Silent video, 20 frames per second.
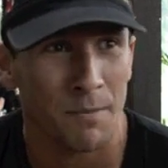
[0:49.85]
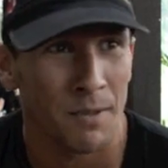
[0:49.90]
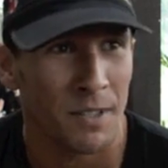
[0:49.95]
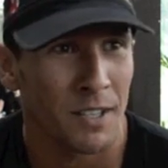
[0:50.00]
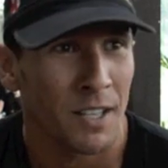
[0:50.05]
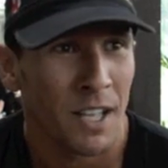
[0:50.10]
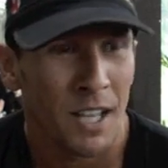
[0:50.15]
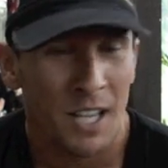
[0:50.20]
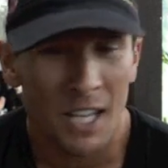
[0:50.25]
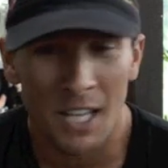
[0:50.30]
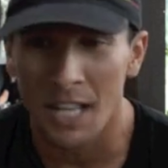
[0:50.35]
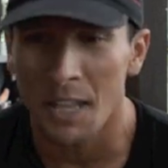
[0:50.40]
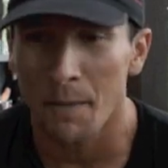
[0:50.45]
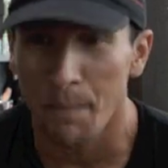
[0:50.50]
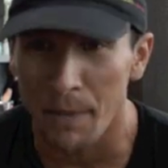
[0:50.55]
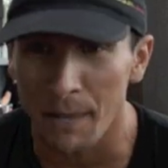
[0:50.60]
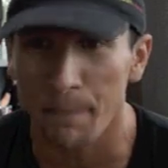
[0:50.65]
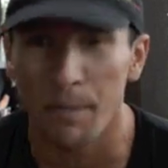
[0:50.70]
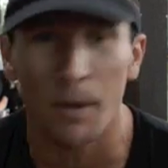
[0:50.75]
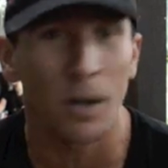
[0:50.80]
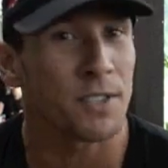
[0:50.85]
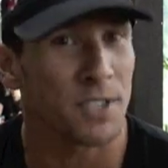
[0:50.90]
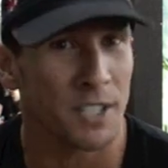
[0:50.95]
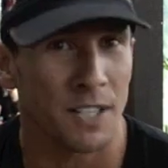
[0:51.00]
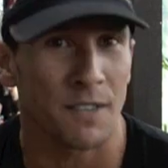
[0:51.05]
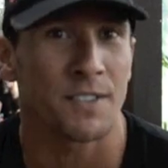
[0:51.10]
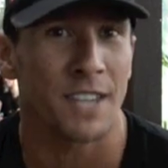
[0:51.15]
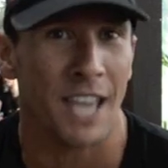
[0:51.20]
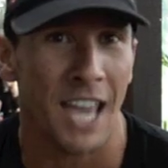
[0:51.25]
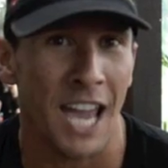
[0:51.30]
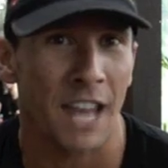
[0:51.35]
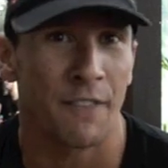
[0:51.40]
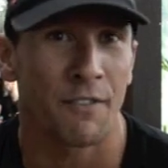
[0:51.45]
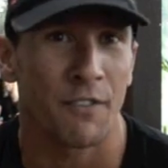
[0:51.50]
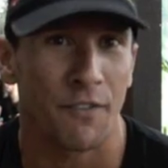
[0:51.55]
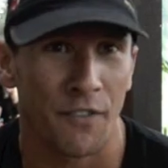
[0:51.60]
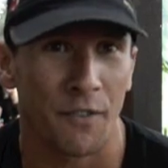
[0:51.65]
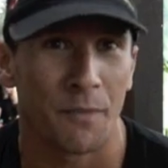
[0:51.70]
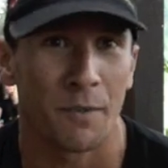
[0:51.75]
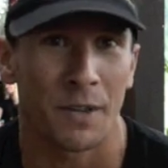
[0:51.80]
But the big positives out of
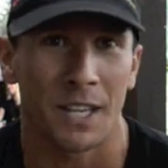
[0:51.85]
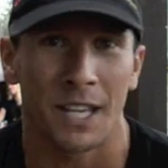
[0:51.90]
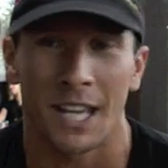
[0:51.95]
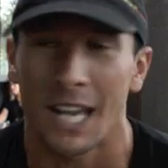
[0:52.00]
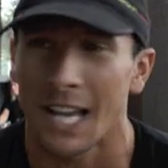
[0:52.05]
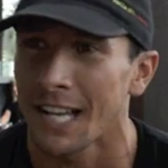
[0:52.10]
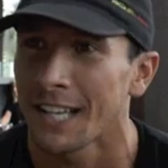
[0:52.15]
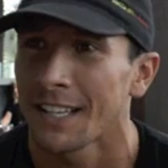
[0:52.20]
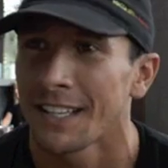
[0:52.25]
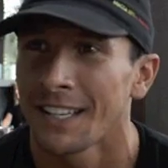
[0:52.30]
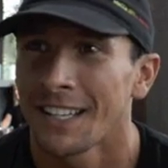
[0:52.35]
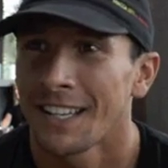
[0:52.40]
it for me are,